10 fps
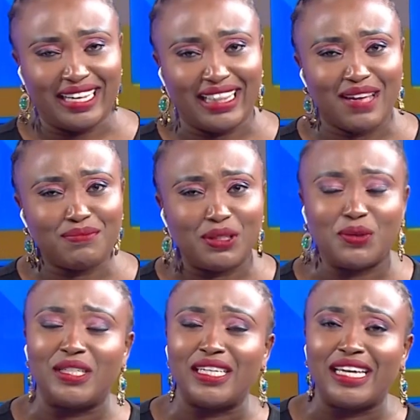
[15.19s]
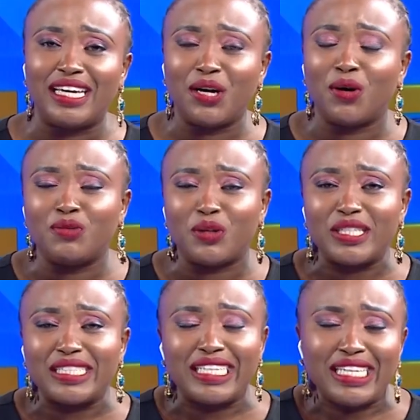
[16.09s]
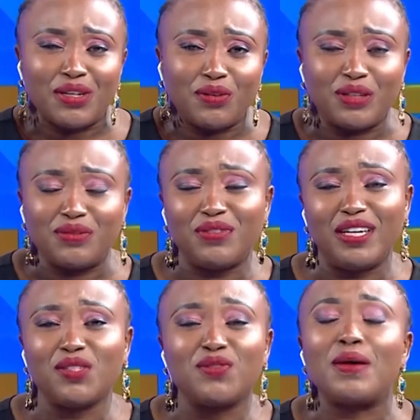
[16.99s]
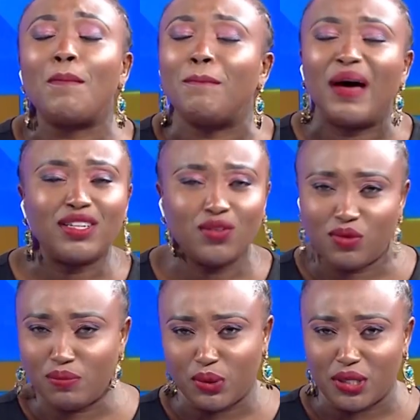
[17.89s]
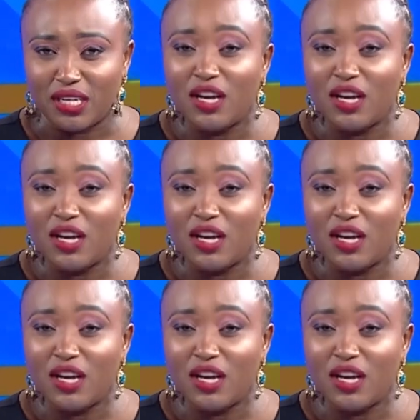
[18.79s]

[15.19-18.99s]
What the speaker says: That means we're taking care of our skin, of our face, of some part of the body.